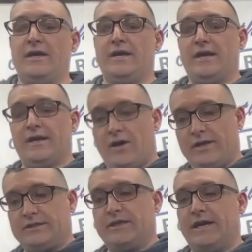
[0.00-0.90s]
and
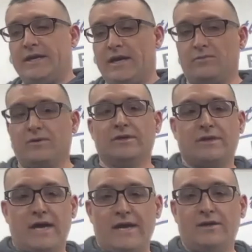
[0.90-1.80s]
honestly, I got real
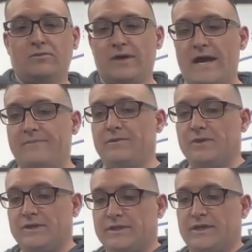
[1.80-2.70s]
tired. What happened
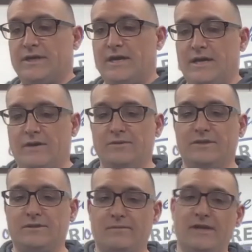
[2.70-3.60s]
was, I
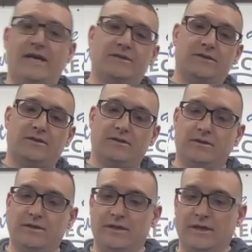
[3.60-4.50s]
was on my last
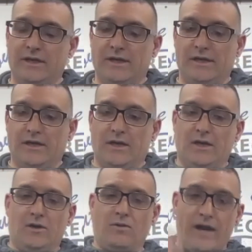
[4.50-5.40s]
little
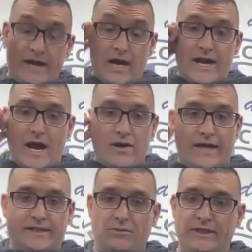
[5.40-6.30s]
run, I got out and I
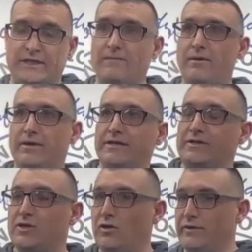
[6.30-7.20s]
said, well, this time, because
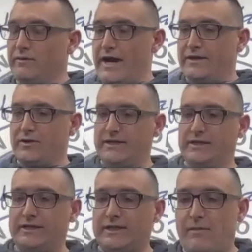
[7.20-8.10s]
it's COVID, right? So I said,
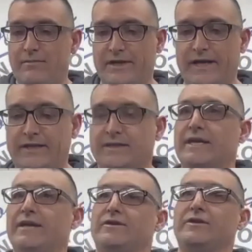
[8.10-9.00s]
this time I'm going to get it
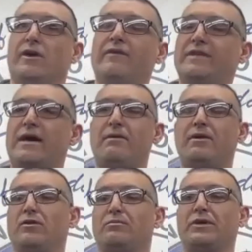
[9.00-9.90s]
together. You know, every time I
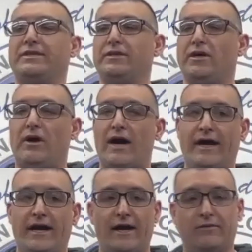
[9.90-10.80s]
go to prison, though,
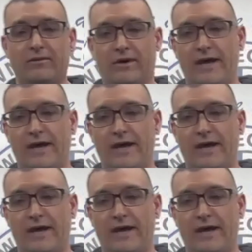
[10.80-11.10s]
I